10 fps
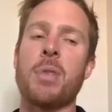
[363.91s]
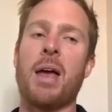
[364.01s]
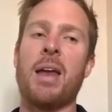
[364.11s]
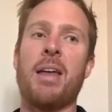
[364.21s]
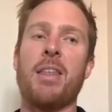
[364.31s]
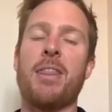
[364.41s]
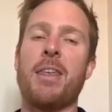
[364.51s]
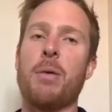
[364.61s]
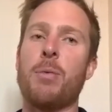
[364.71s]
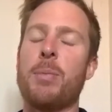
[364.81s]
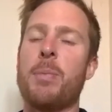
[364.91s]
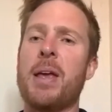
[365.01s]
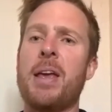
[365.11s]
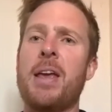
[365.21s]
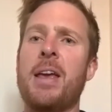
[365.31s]
Another thing would
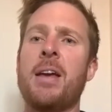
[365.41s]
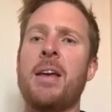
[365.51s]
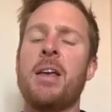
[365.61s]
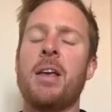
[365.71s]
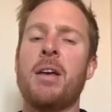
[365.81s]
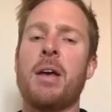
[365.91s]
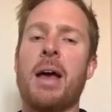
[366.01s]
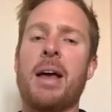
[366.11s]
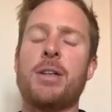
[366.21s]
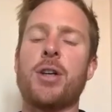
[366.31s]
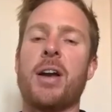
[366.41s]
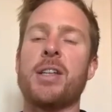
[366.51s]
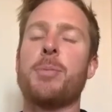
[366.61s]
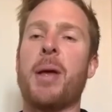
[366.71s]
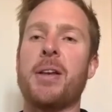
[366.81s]
be trying to
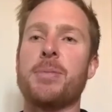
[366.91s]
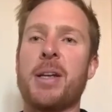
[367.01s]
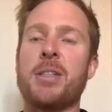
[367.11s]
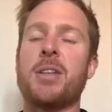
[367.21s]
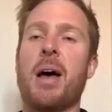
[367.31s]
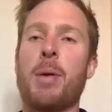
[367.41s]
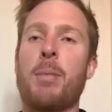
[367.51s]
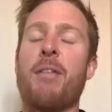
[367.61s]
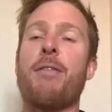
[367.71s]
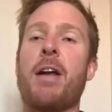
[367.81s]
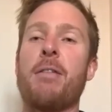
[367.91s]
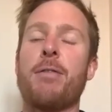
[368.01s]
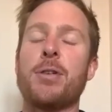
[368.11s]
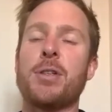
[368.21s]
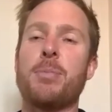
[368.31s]
spend as much time on my front
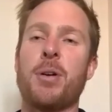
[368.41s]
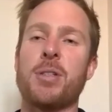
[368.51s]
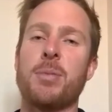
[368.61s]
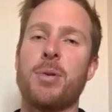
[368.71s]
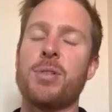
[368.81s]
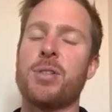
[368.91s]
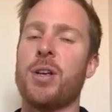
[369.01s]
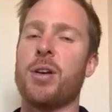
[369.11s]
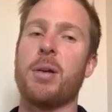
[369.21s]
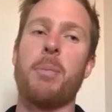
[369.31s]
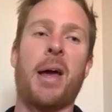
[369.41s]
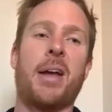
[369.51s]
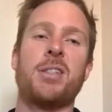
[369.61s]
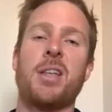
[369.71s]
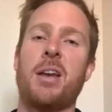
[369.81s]
foot as possible. So you can
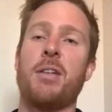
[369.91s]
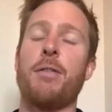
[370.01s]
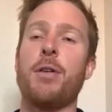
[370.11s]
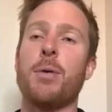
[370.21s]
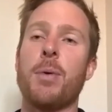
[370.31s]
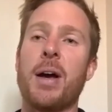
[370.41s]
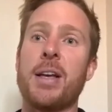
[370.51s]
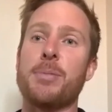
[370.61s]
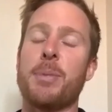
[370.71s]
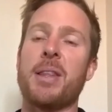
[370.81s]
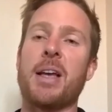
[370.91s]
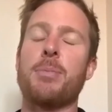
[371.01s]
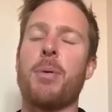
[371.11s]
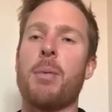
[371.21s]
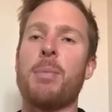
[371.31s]
package that in a few ways, but
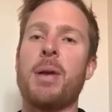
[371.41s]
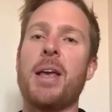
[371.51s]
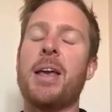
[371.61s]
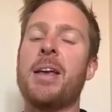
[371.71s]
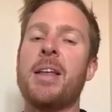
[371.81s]
that's probably